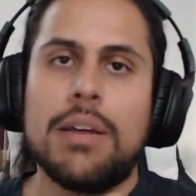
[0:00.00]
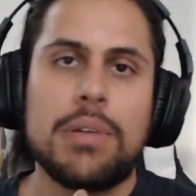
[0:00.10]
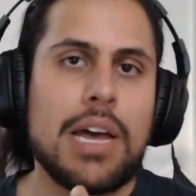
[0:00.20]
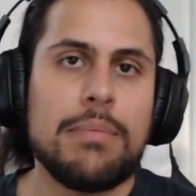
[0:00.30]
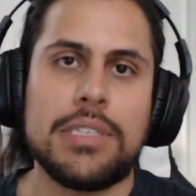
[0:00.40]

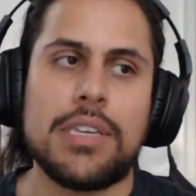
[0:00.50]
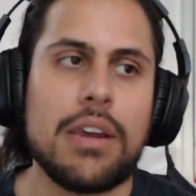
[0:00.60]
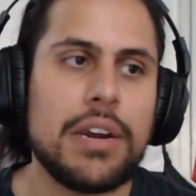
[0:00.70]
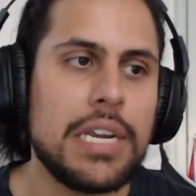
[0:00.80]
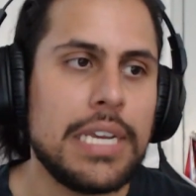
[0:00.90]
up
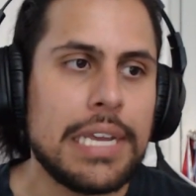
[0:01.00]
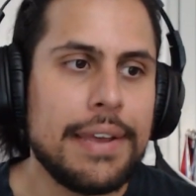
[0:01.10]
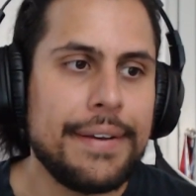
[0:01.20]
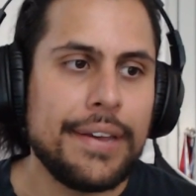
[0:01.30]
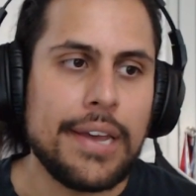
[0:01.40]
commentary
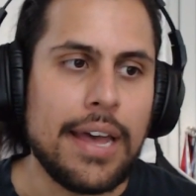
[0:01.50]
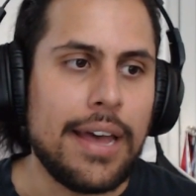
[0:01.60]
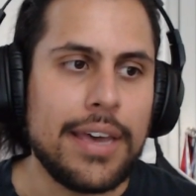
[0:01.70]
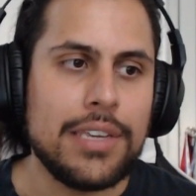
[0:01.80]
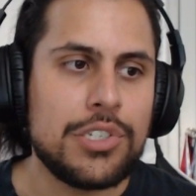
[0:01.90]

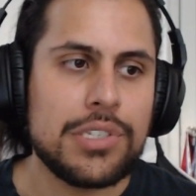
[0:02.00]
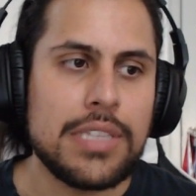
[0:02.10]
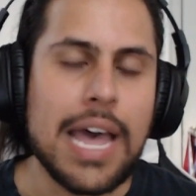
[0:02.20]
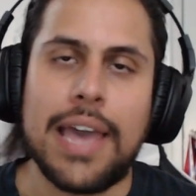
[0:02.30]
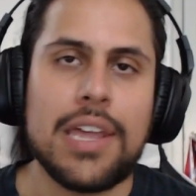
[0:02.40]
uh, is just
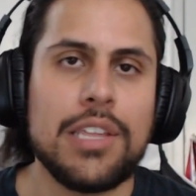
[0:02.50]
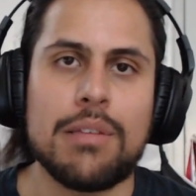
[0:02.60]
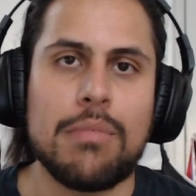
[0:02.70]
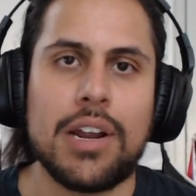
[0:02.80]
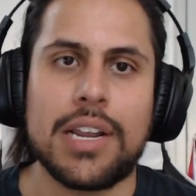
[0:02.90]
not hitting
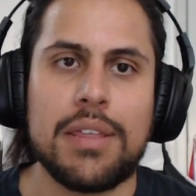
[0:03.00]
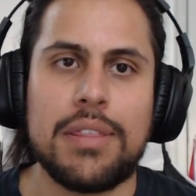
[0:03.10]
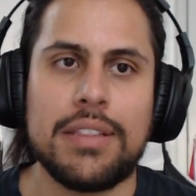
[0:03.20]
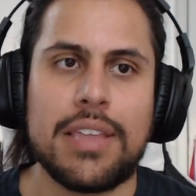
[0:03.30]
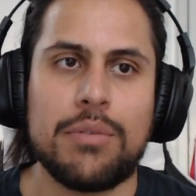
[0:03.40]
the mark. I
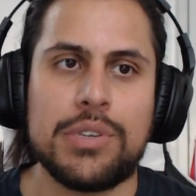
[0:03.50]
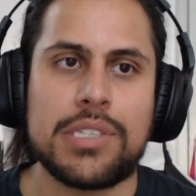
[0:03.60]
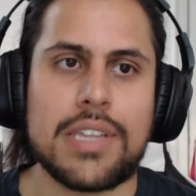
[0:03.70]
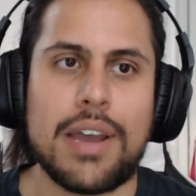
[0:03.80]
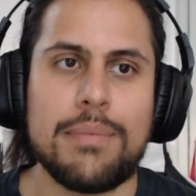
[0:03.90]
think that we
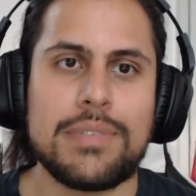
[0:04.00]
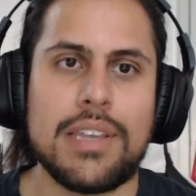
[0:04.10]
stopped